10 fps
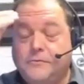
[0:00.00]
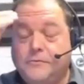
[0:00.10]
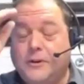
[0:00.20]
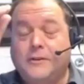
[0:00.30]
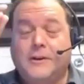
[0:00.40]

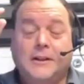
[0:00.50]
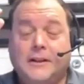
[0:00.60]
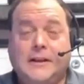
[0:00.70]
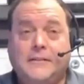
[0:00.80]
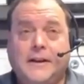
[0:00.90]
triggering a
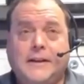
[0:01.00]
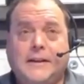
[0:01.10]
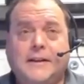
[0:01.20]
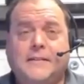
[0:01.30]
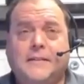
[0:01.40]
lot of
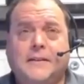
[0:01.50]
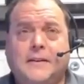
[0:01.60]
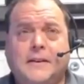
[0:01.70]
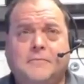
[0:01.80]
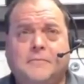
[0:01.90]
ideas, and then
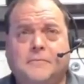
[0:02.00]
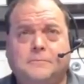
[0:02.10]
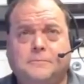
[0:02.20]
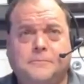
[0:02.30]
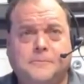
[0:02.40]
I
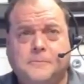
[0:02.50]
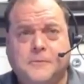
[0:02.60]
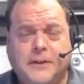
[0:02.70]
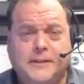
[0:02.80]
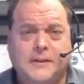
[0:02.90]

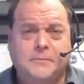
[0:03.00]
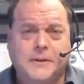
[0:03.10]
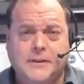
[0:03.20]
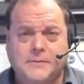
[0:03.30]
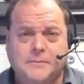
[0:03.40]
forget them
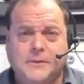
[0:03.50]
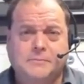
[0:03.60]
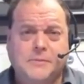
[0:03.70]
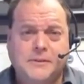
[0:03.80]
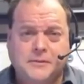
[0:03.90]
because
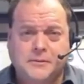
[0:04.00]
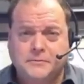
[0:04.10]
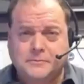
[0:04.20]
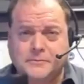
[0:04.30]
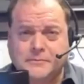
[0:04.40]
I'm still
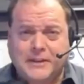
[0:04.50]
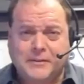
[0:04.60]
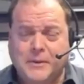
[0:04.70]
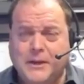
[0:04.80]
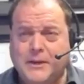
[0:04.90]

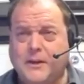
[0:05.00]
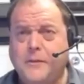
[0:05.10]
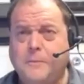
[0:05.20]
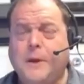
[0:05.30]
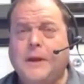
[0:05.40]
having my
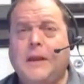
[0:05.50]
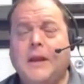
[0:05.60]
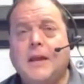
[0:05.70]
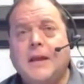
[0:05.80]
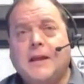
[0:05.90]
coffee. But
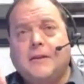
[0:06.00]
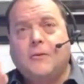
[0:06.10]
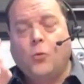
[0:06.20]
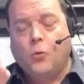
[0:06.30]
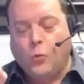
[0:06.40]

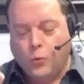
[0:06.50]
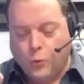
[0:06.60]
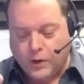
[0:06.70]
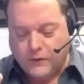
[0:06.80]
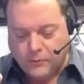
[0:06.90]

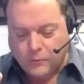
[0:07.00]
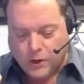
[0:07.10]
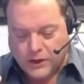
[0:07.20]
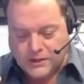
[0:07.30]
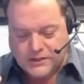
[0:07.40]
one of them
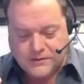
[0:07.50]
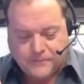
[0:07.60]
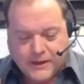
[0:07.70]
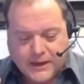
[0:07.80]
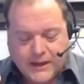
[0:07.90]
was
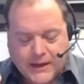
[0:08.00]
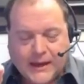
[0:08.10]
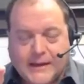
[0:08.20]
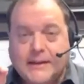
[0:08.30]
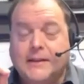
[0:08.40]
the
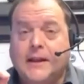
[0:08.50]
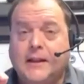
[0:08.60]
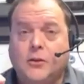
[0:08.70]
idea that